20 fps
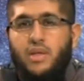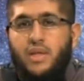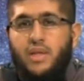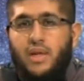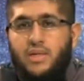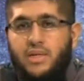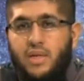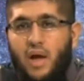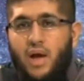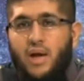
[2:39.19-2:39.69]

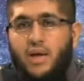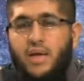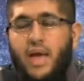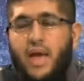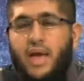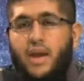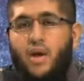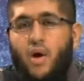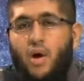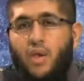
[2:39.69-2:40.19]
the tongue
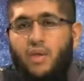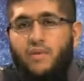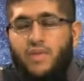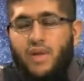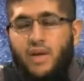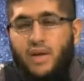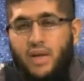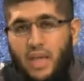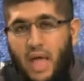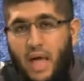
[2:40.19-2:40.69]
and all of
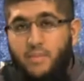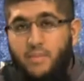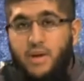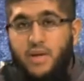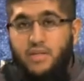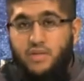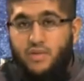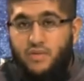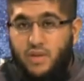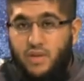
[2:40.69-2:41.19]
the
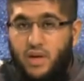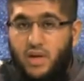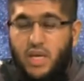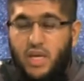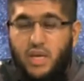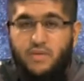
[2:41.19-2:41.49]
calamities of the tongue,